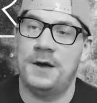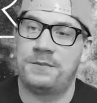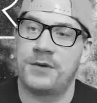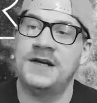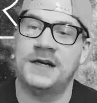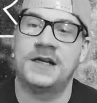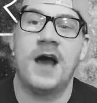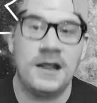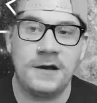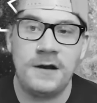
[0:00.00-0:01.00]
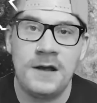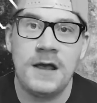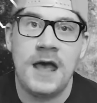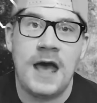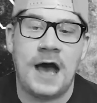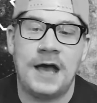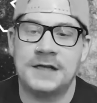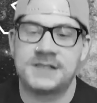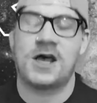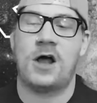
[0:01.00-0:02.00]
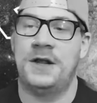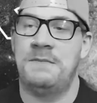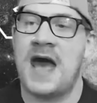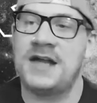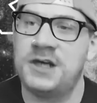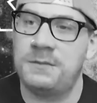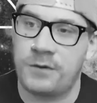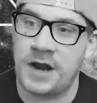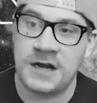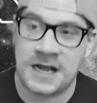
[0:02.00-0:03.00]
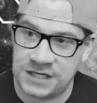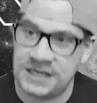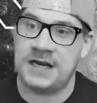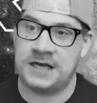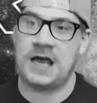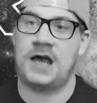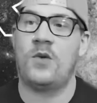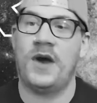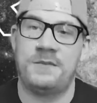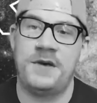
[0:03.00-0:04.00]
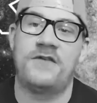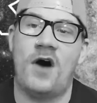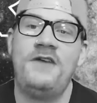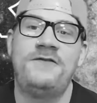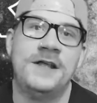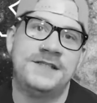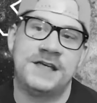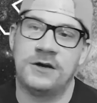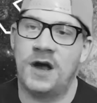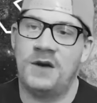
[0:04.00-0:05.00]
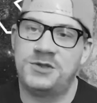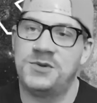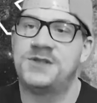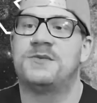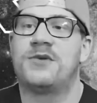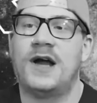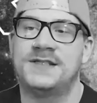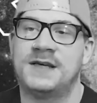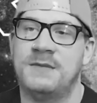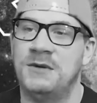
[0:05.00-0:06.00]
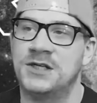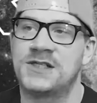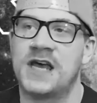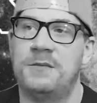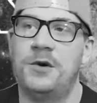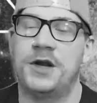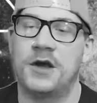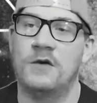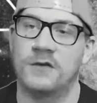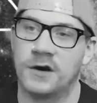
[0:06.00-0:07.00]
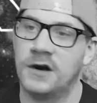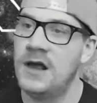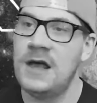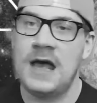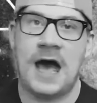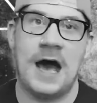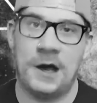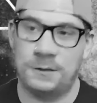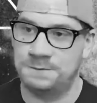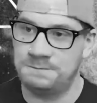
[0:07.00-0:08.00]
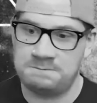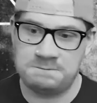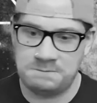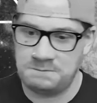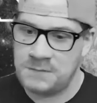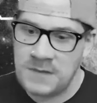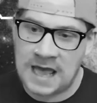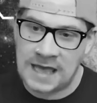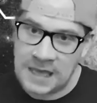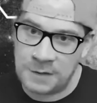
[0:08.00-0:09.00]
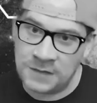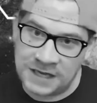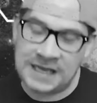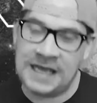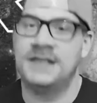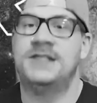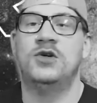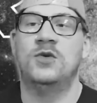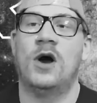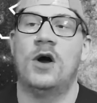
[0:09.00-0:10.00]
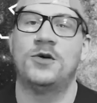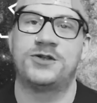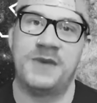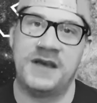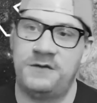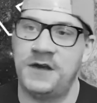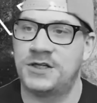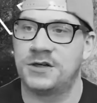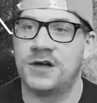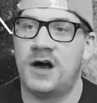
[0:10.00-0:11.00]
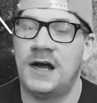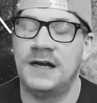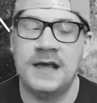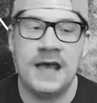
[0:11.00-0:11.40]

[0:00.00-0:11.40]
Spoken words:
Brendan Cutler in a solid matchup. Brandon actually getting quite a bit of offense here, which was surprising, maybe just kind of putting over him leading into also being featured on